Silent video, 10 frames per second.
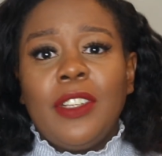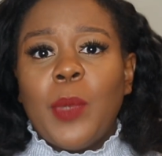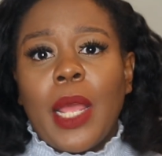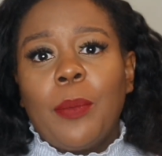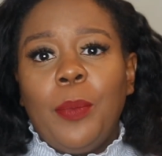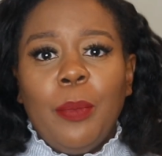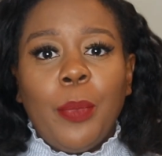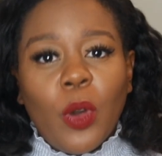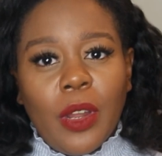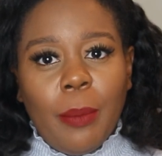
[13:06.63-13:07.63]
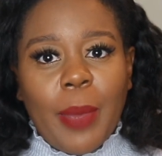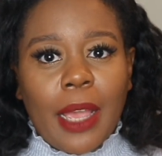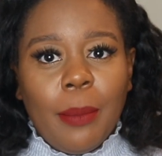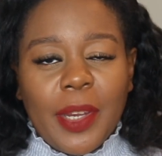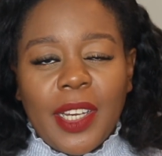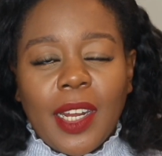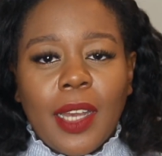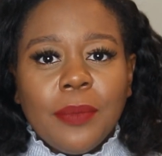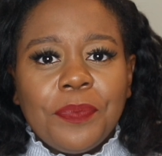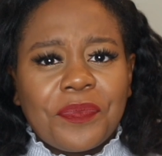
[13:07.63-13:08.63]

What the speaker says: has been put on a back burner.